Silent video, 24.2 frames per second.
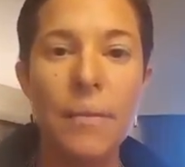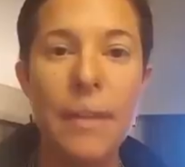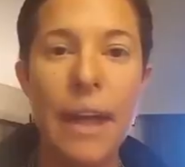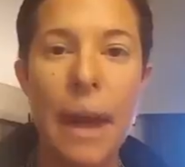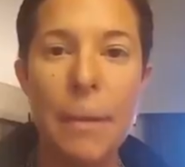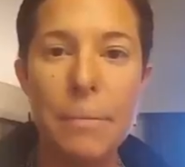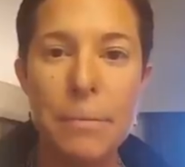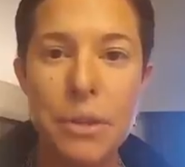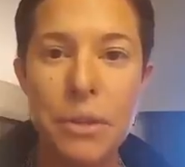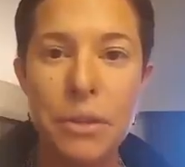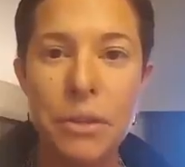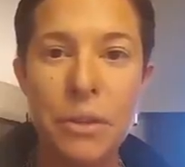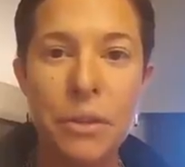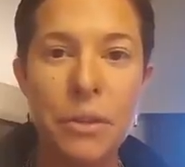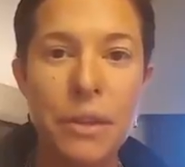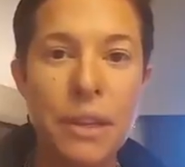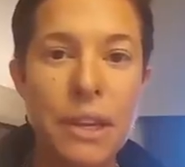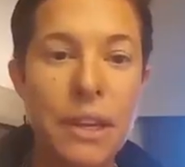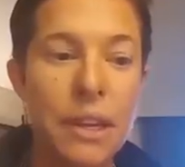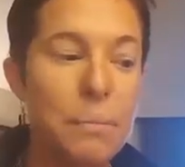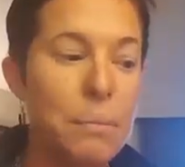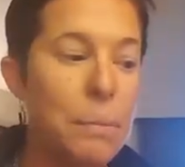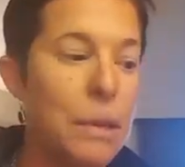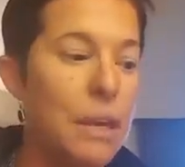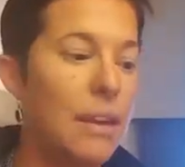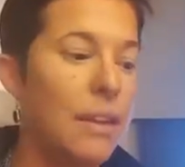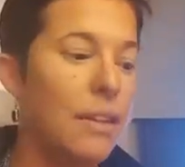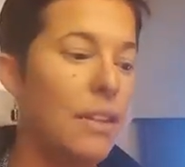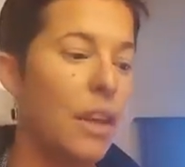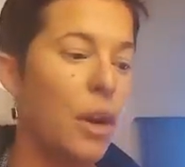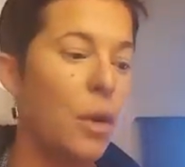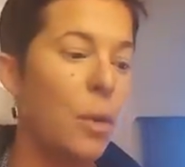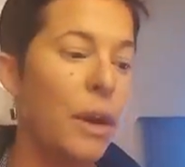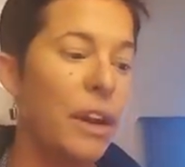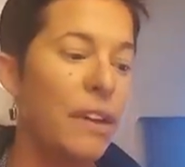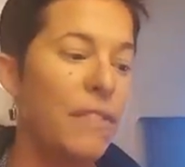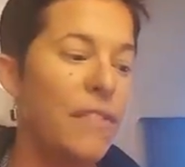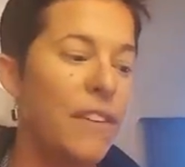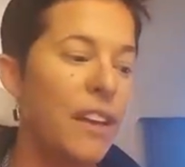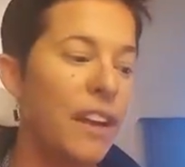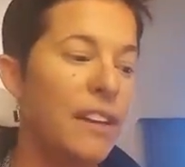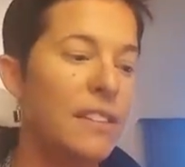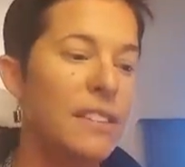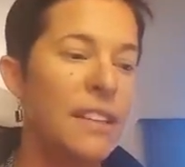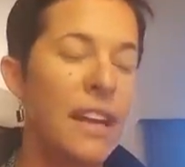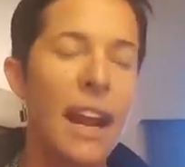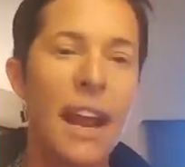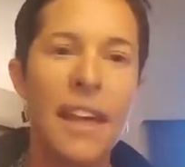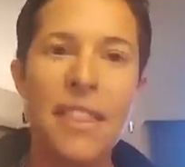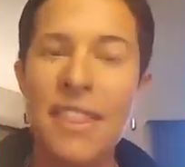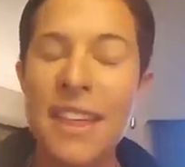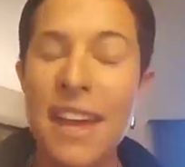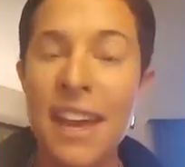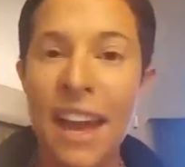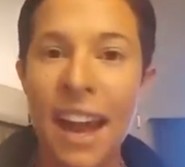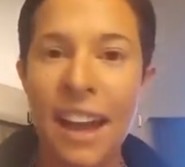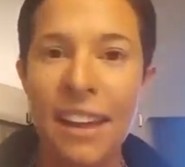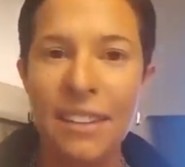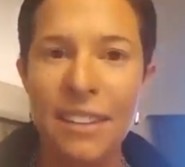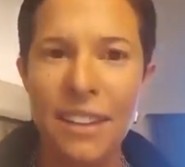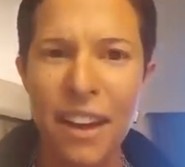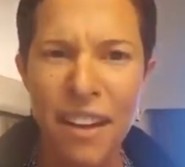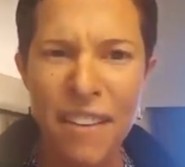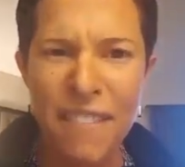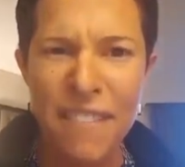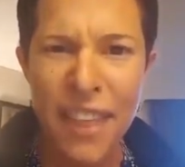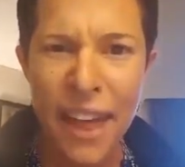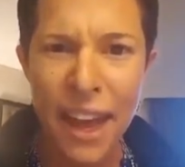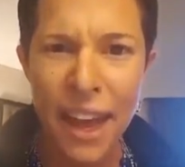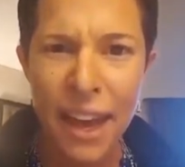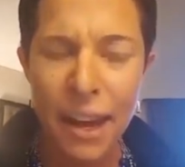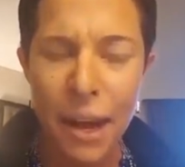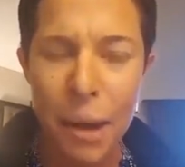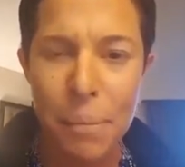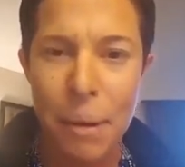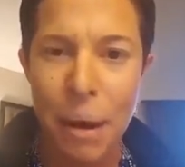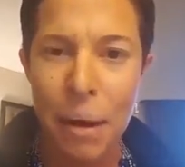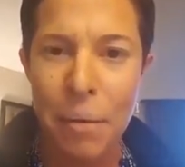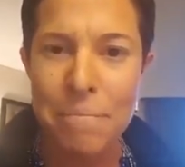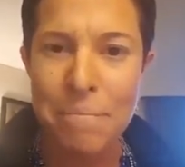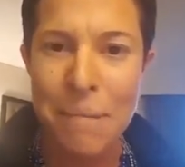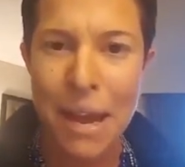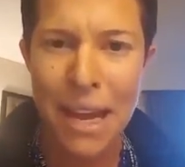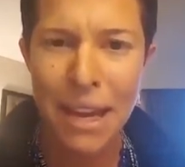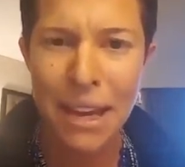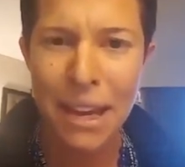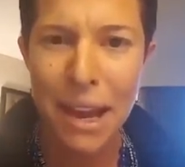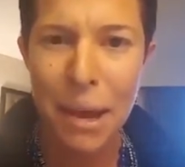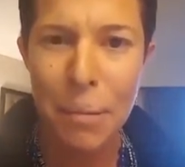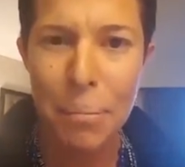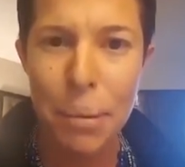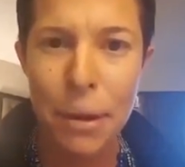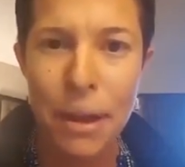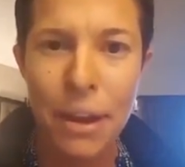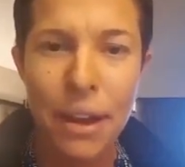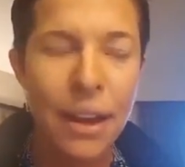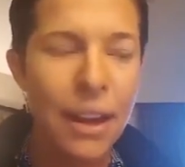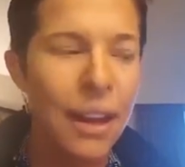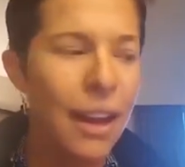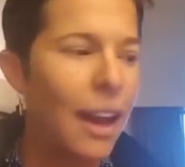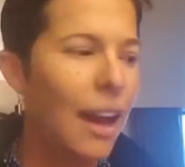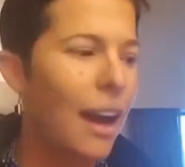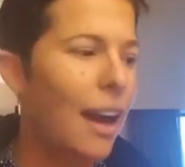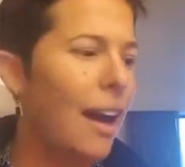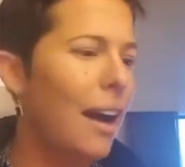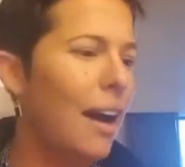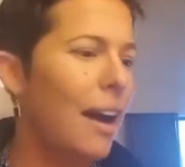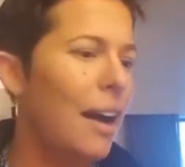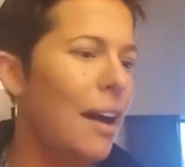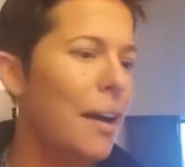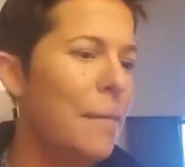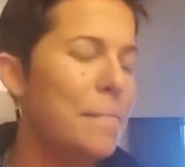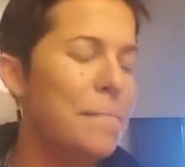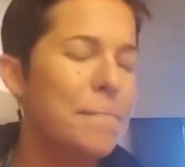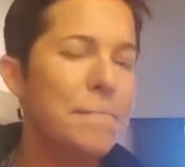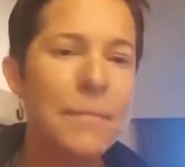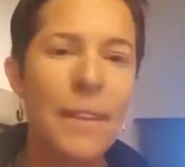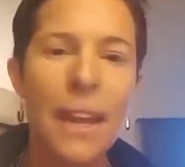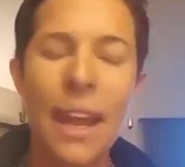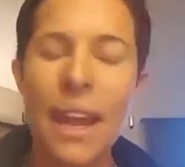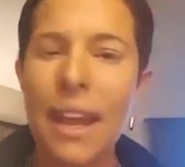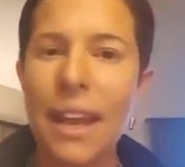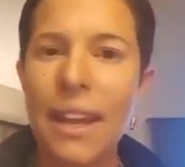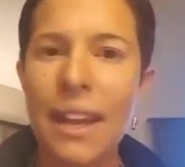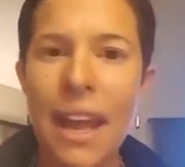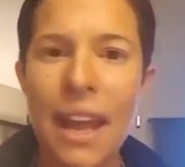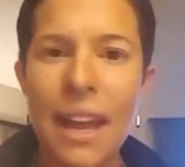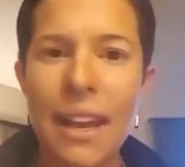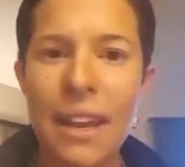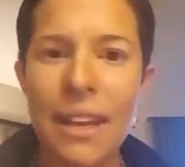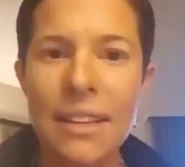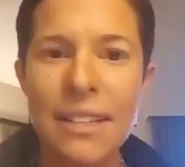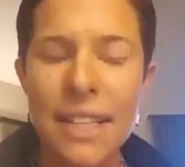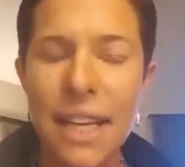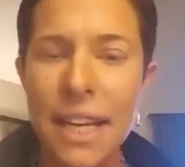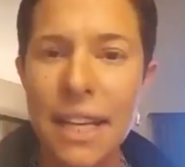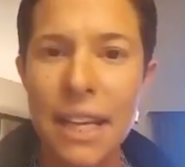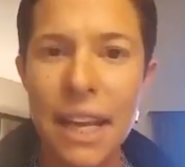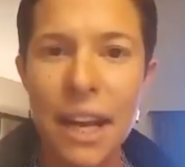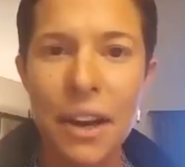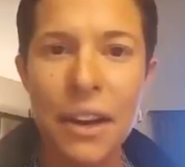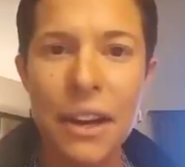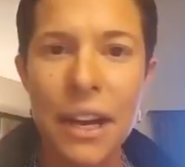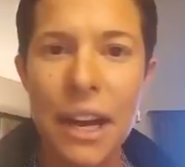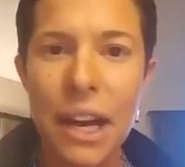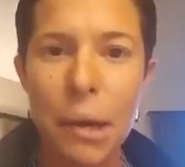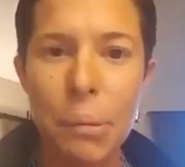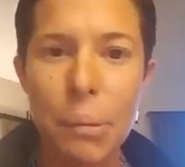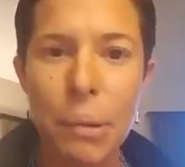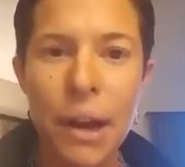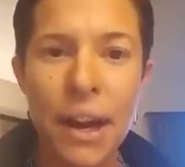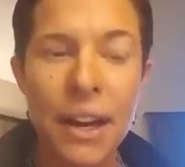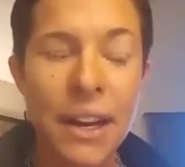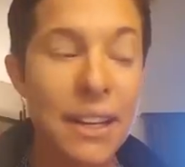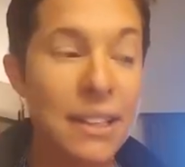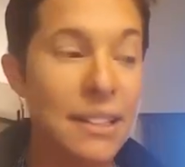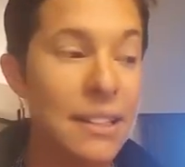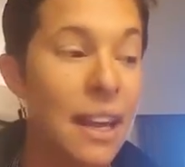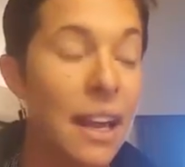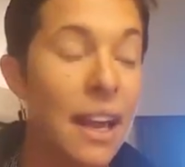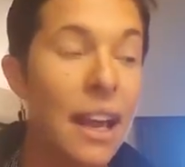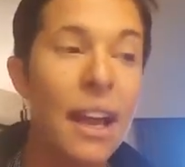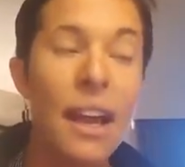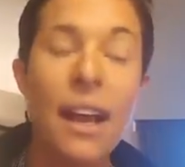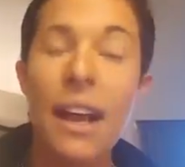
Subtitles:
absolutely be the quick fix. And I think I love that about makeup and skincare and hair products.